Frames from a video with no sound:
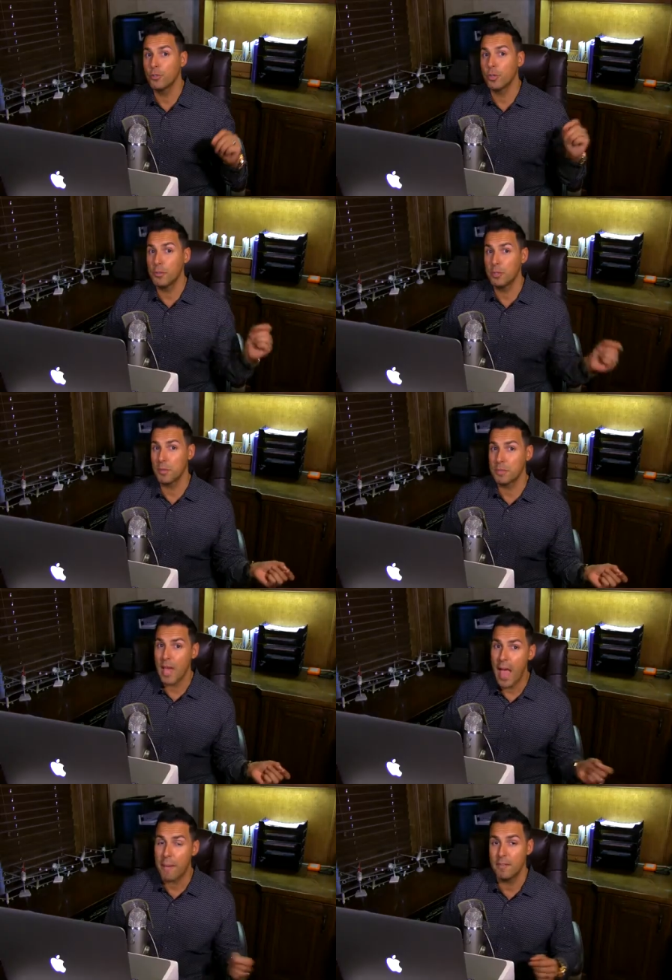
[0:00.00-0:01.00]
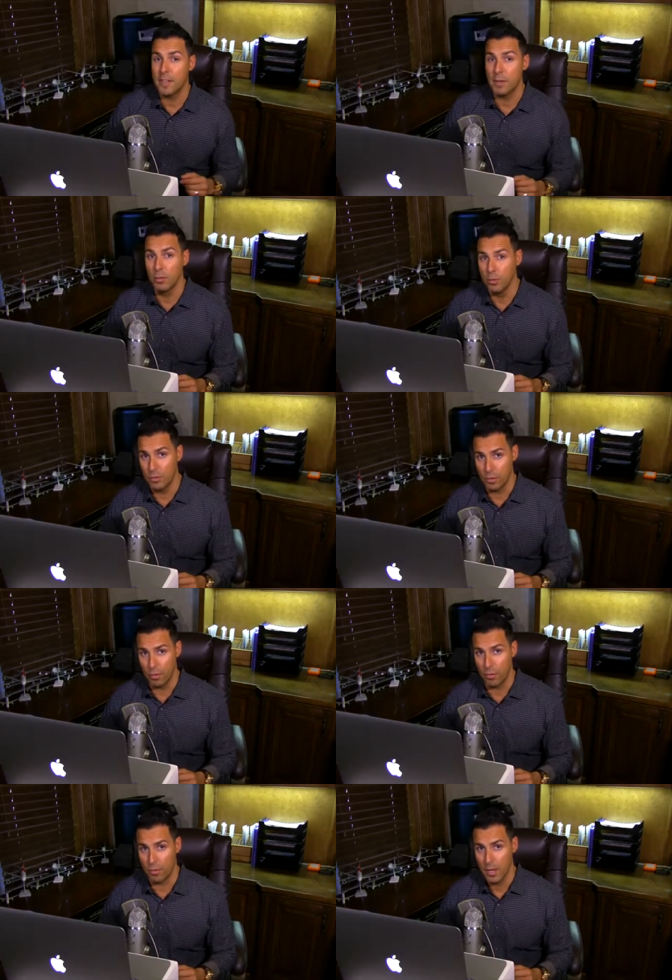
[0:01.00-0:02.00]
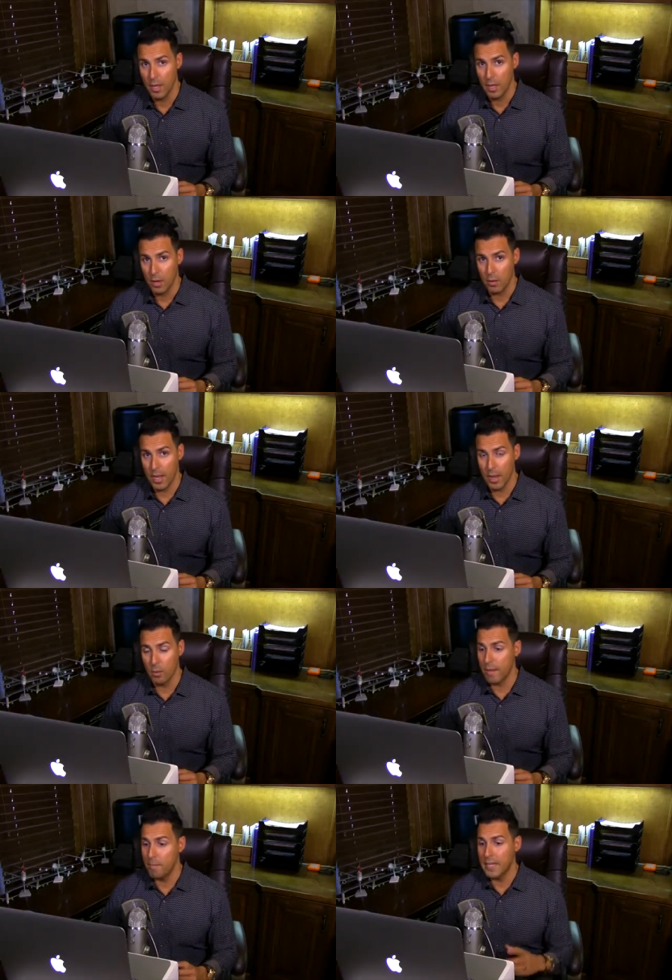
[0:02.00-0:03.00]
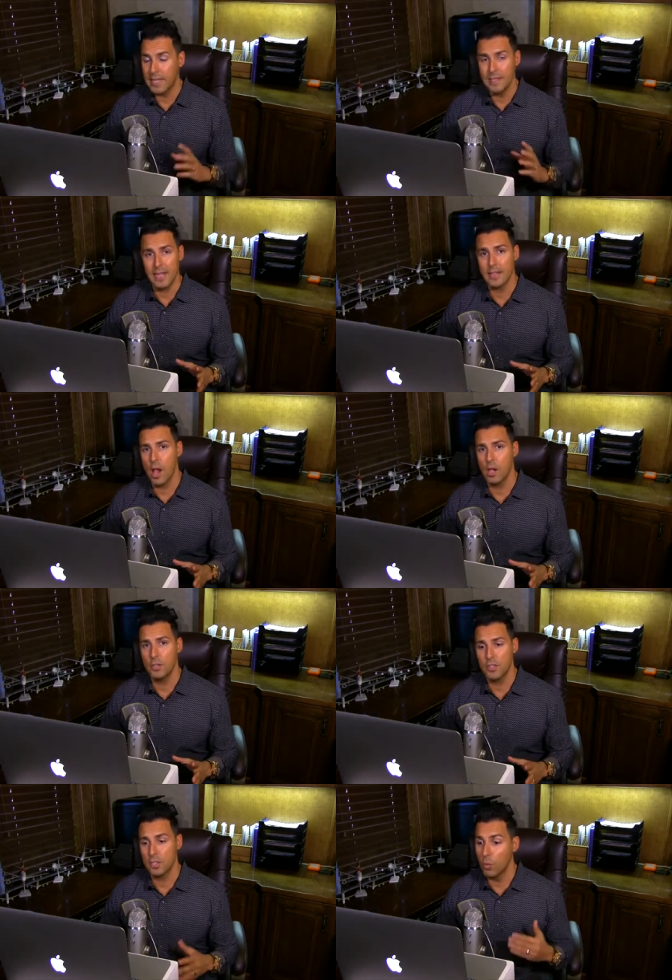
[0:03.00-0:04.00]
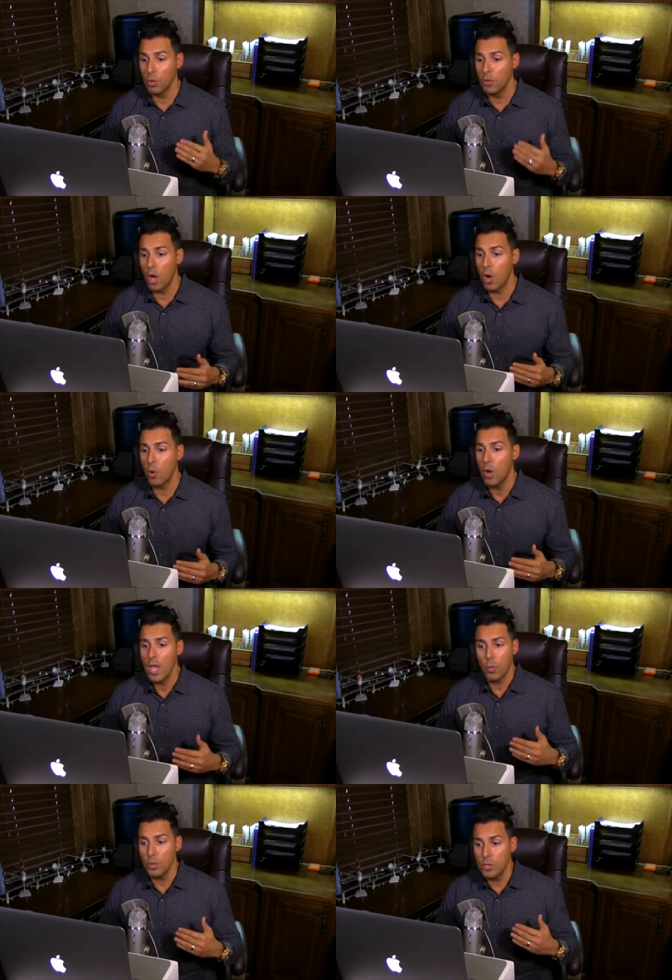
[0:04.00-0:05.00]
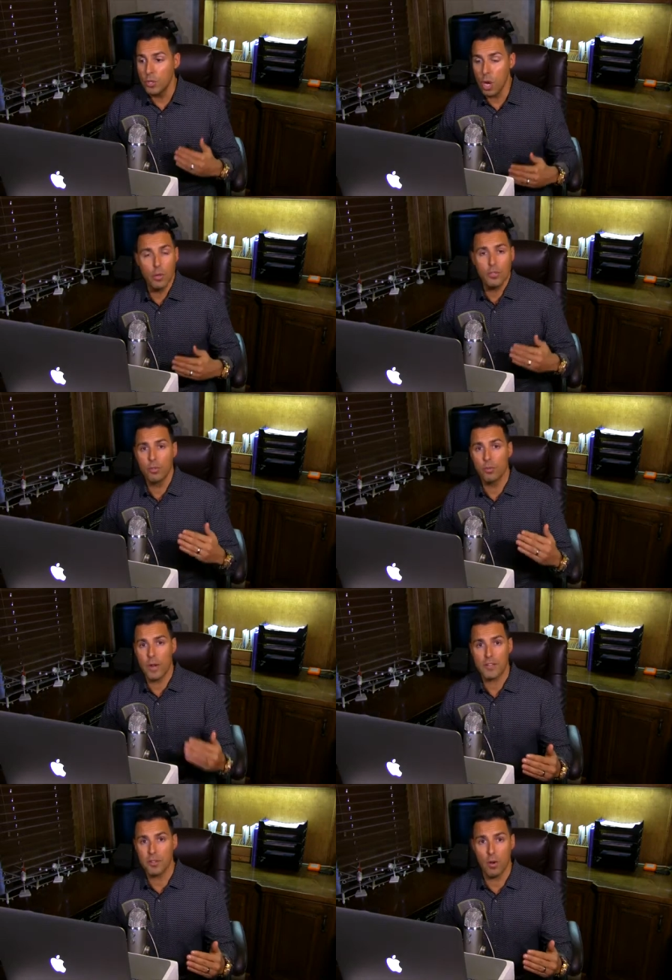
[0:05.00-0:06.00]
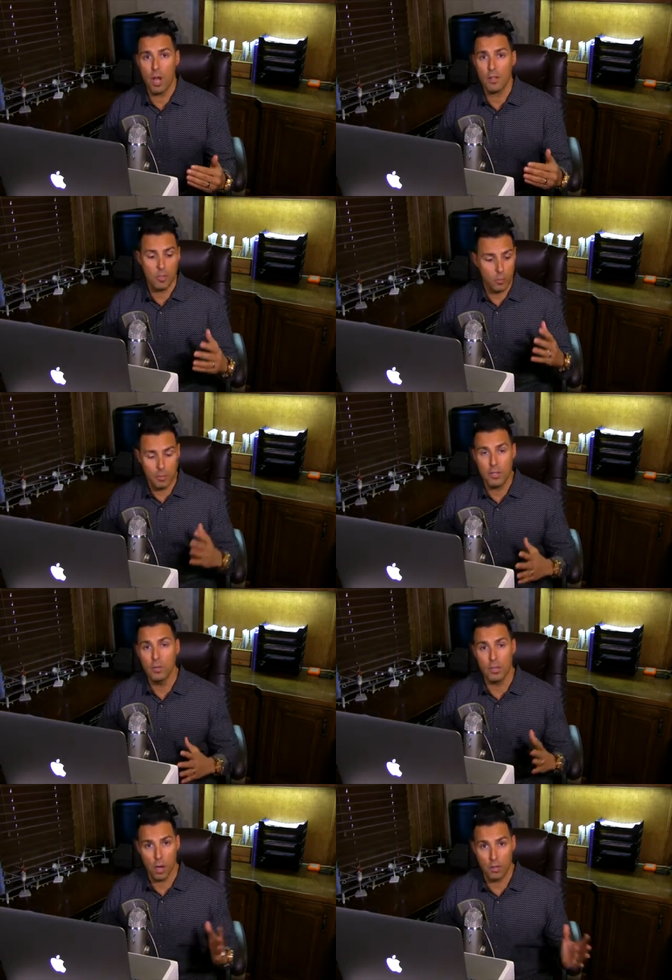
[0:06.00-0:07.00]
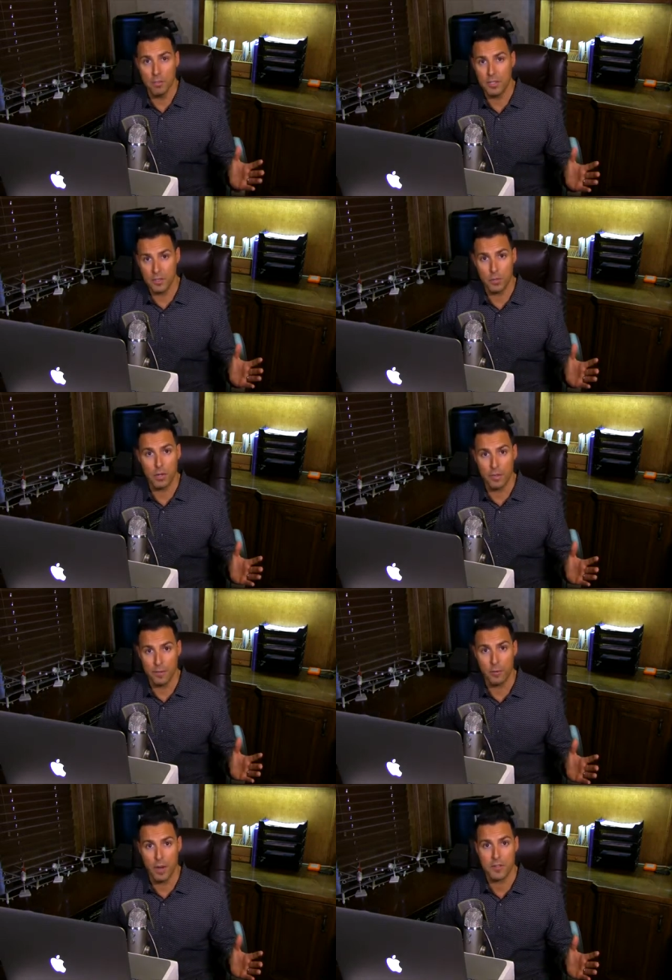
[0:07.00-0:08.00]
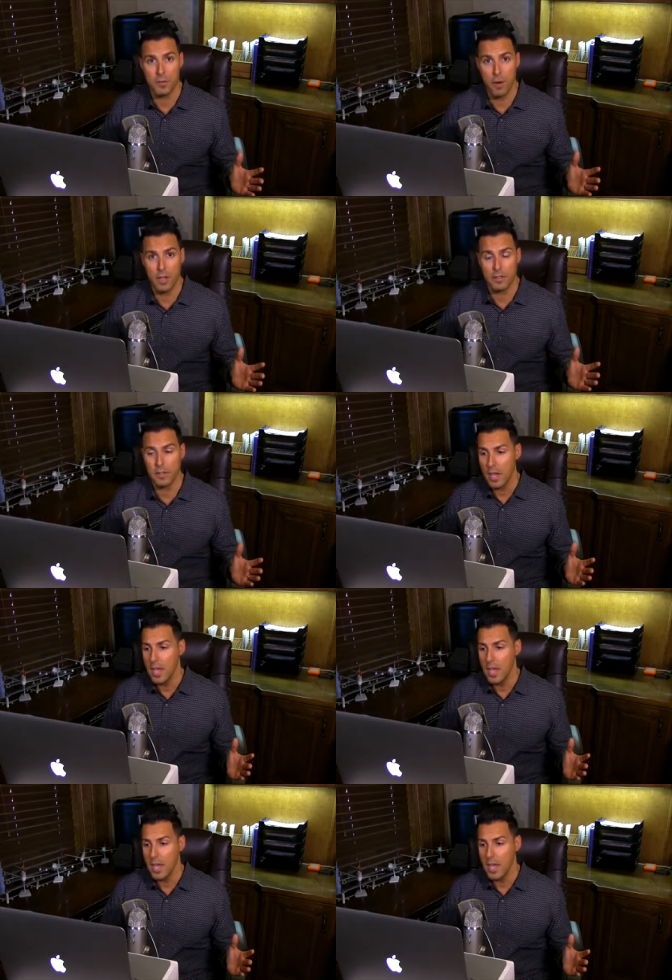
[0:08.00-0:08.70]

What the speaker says: Dream Trips app via Bluetooth. Okay, we have beacon technology, so we'll know when you go into a restaurant, because we're going to be doing all the business with all the different restaurants.